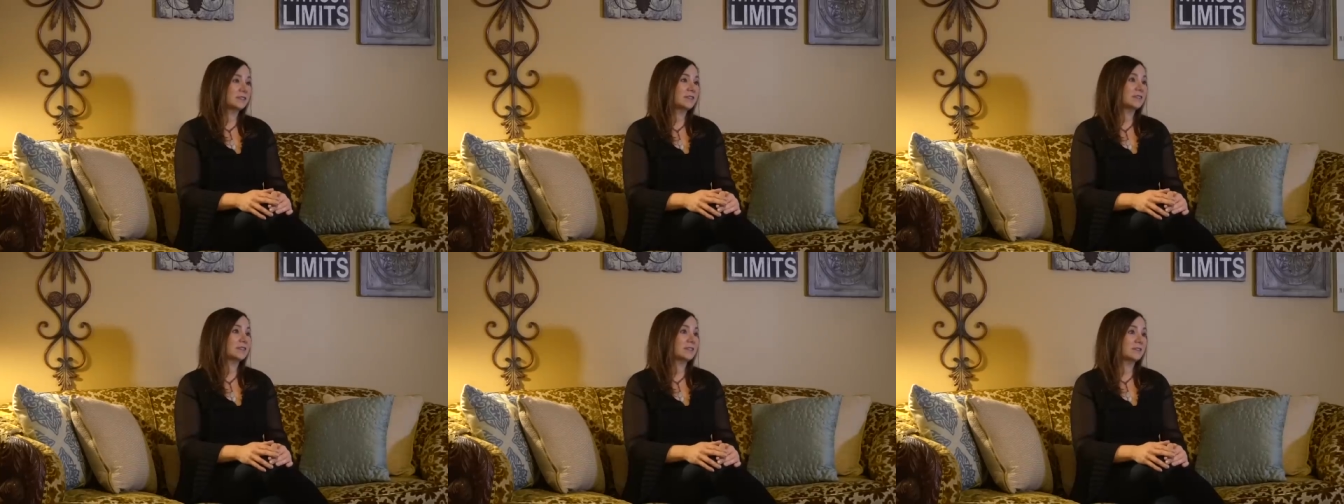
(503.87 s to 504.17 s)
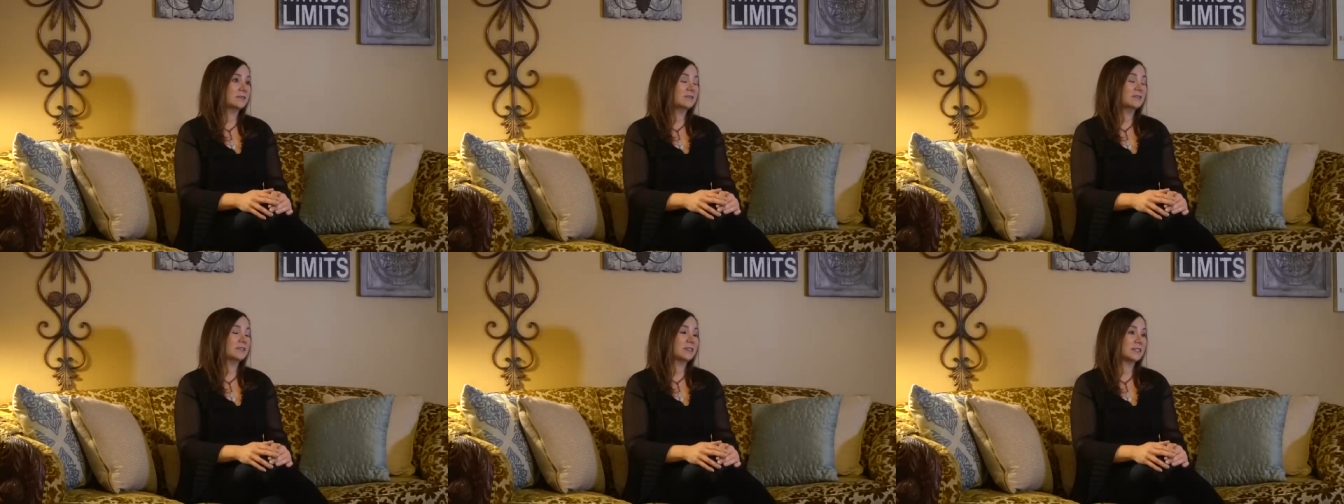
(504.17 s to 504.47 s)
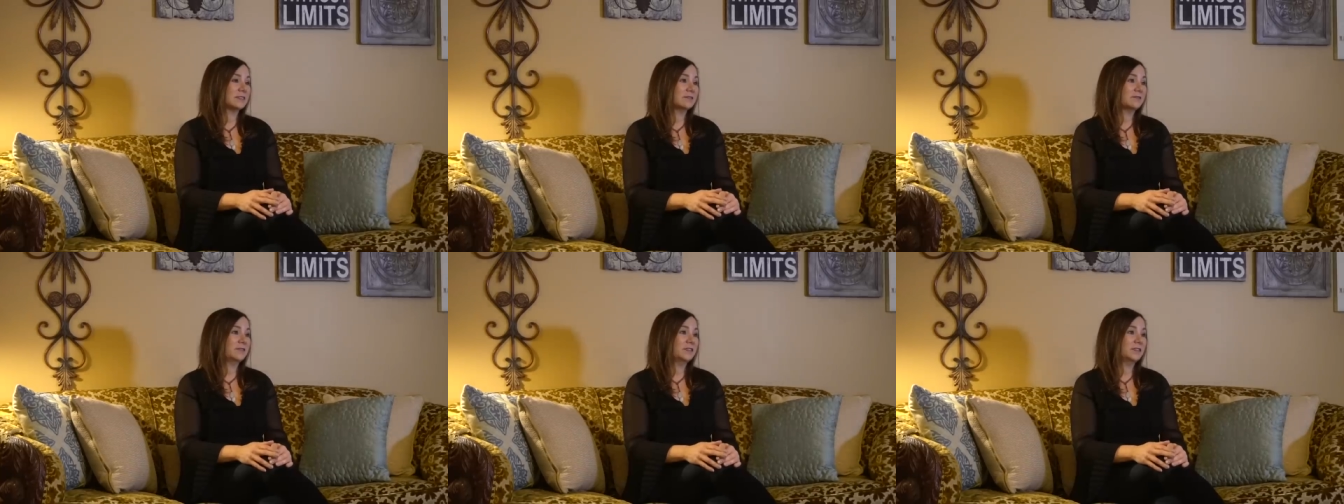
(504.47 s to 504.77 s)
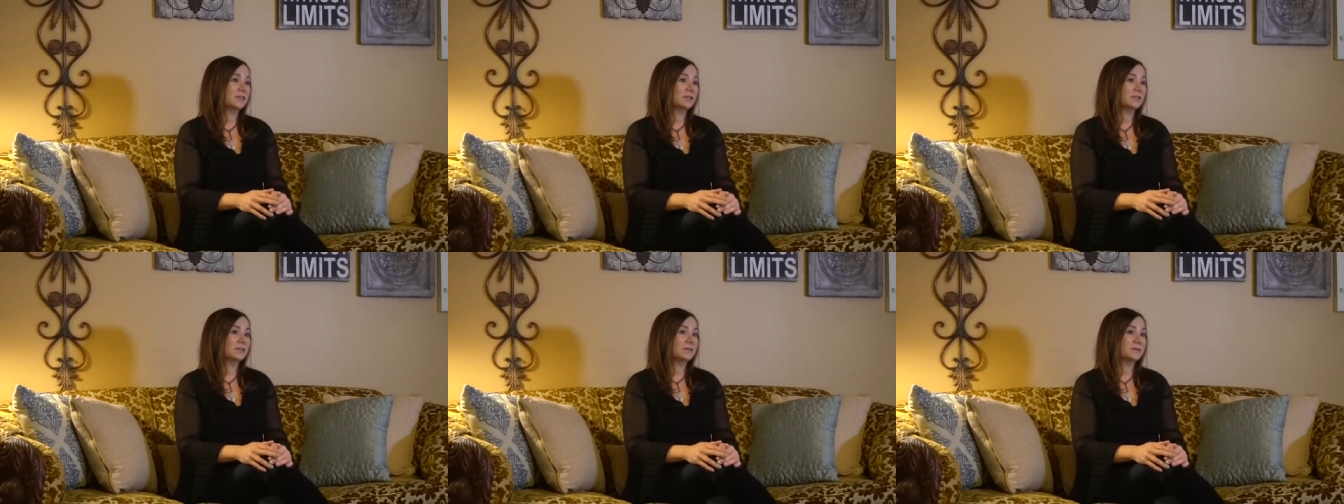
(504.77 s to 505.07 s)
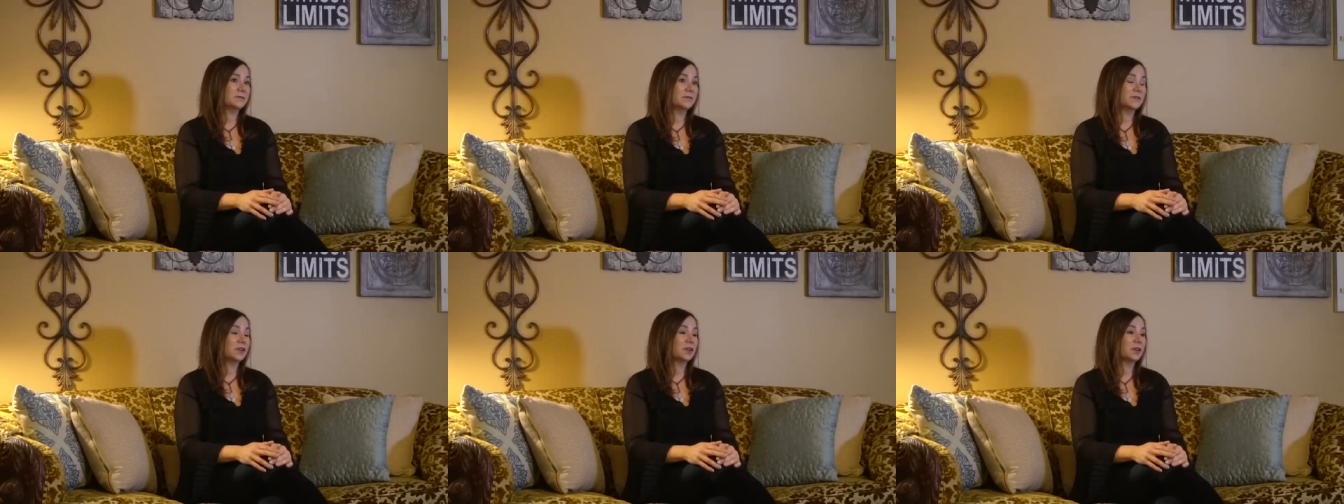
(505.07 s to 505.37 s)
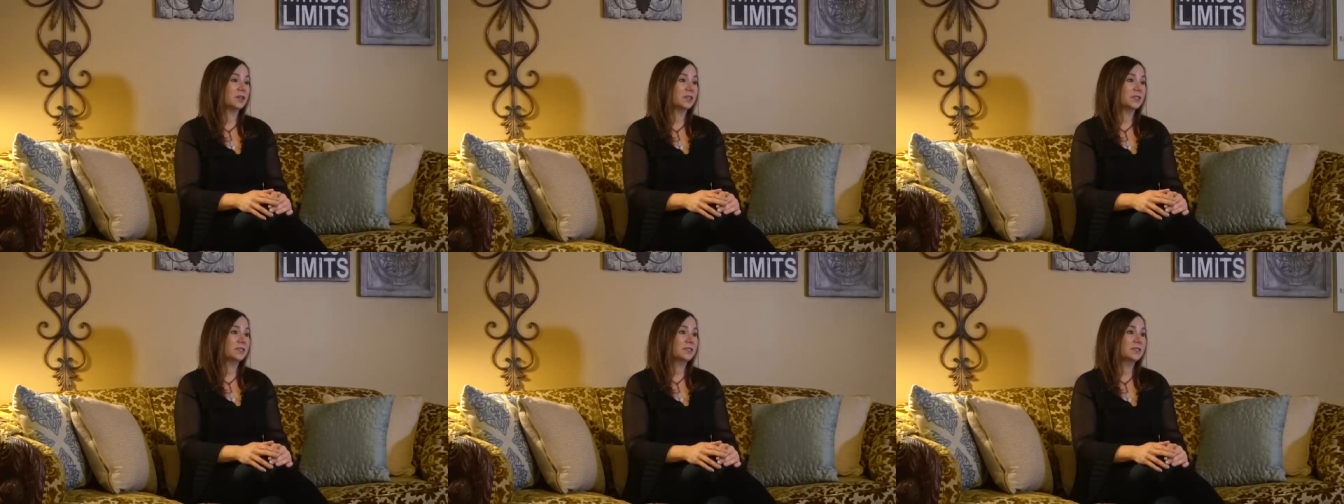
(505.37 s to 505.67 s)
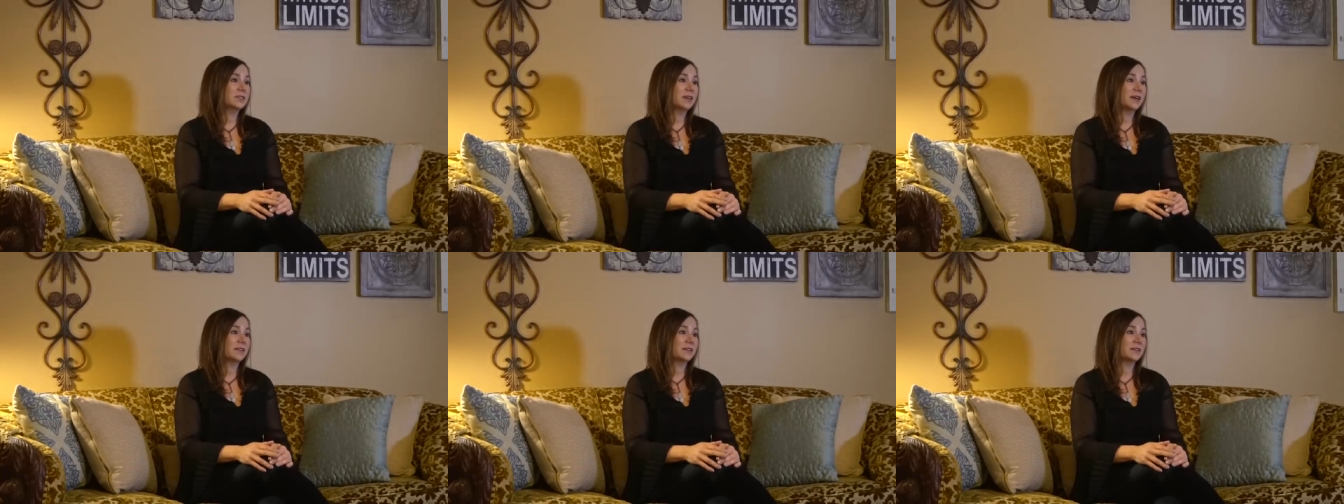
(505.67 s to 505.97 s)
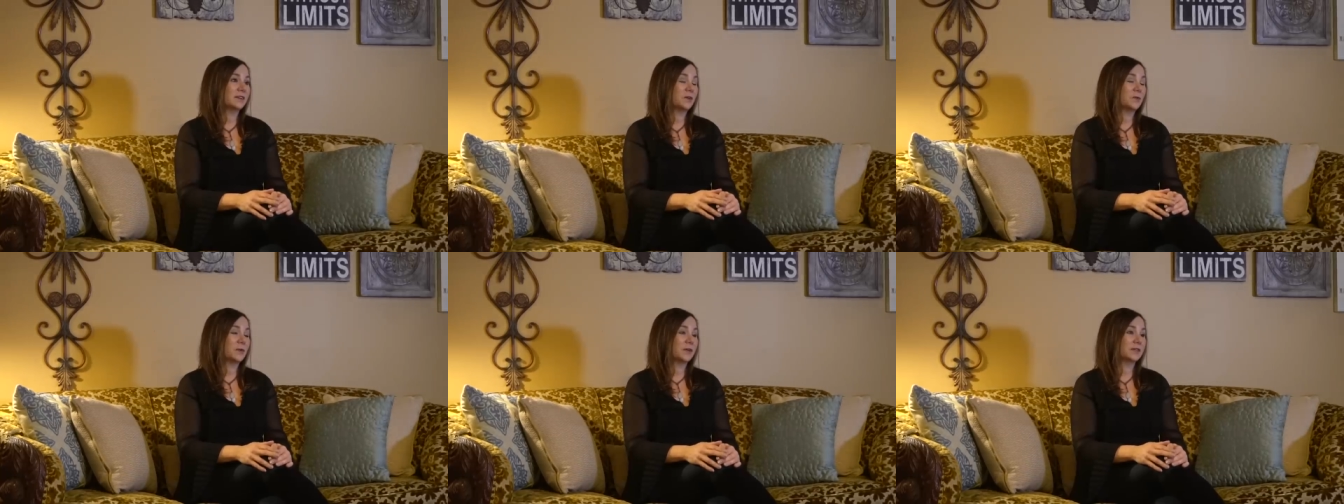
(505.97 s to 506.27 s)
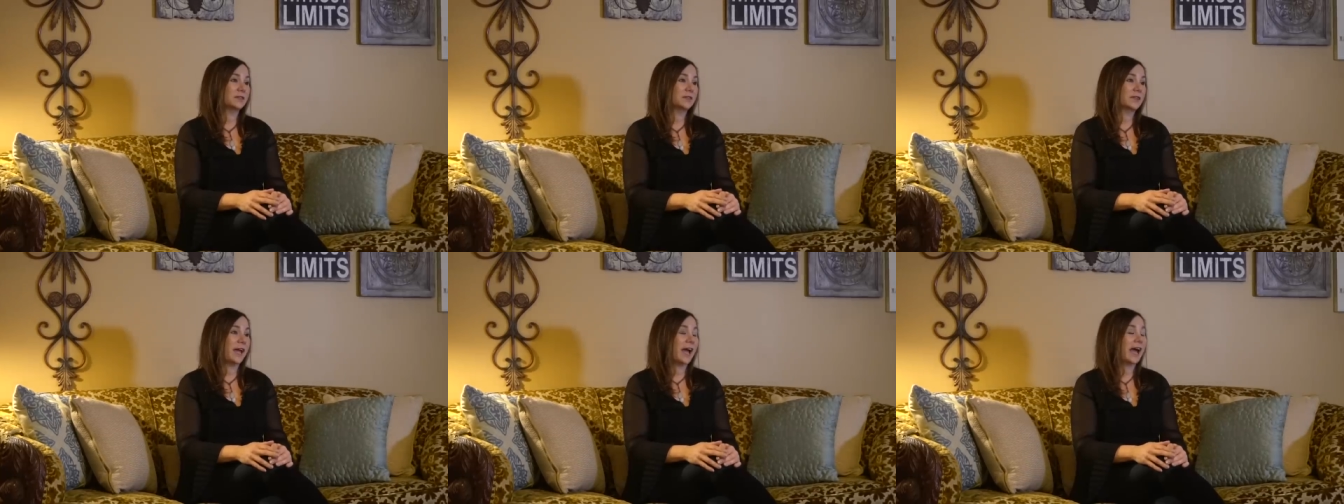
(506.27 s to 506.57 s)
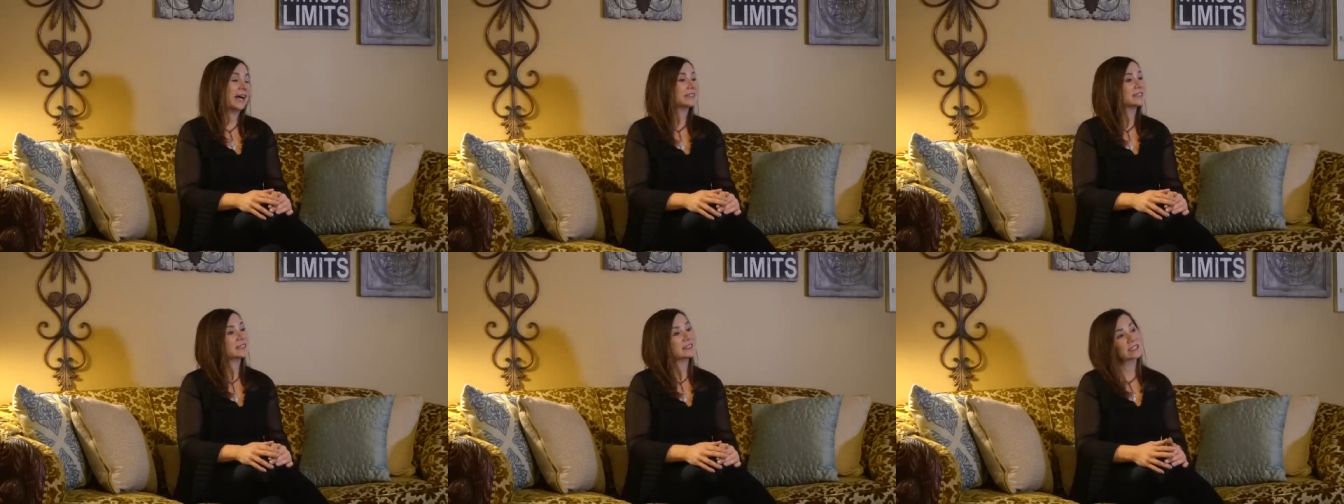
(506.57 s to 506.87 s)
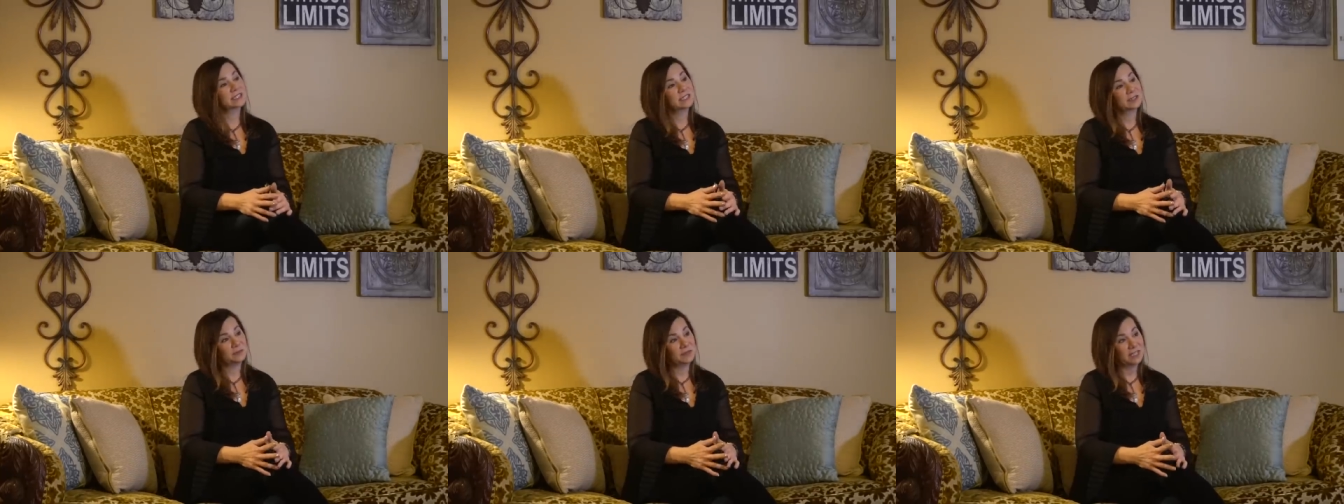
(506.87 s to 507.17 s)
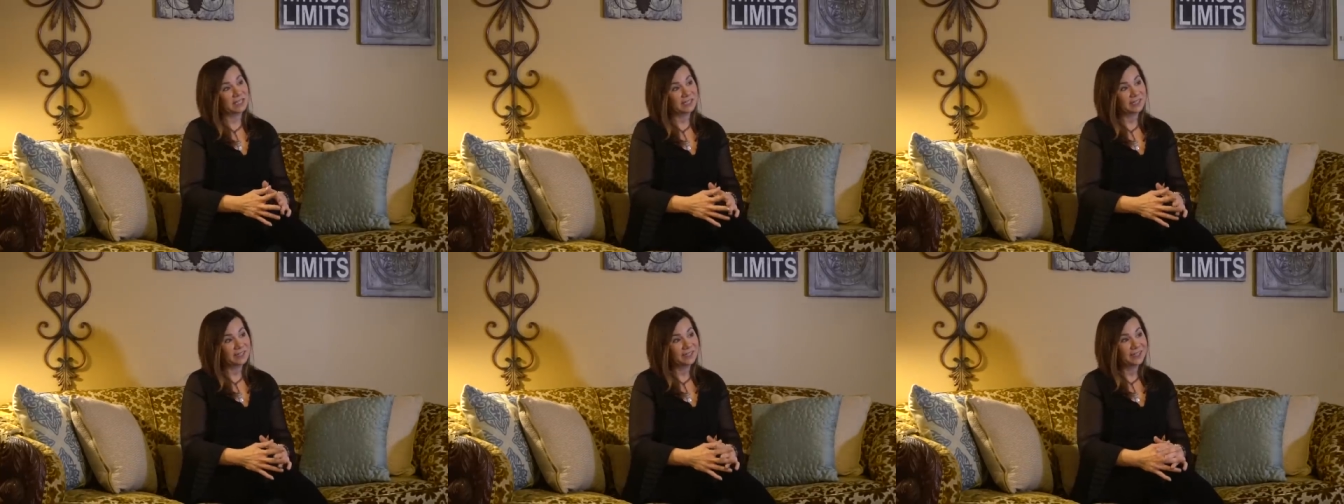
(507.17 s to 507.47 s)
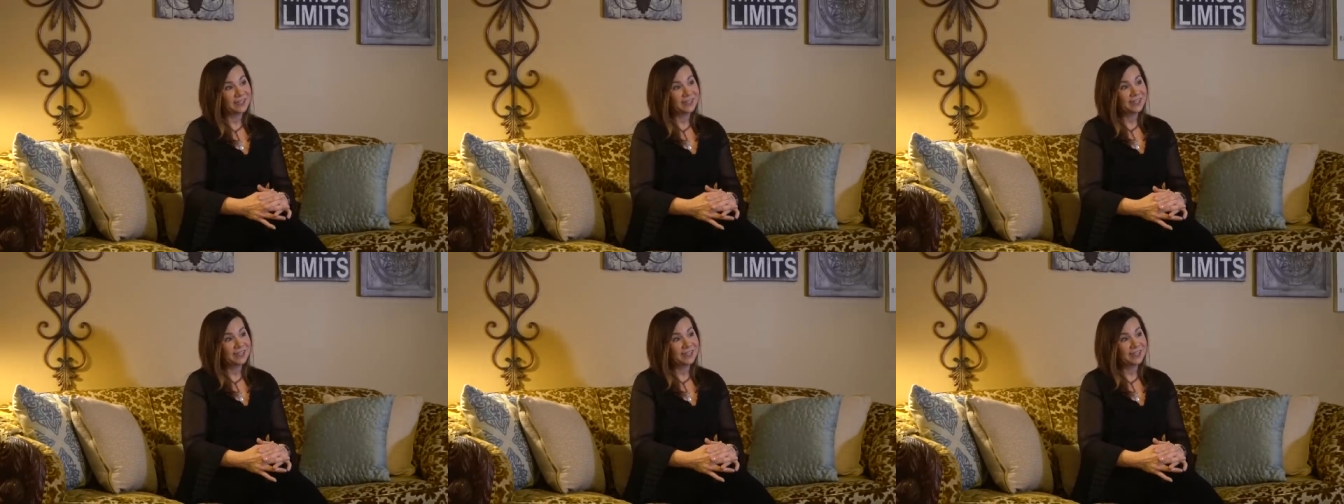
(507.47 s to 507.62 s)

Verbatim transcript: Does it, does it feel good that no one asks me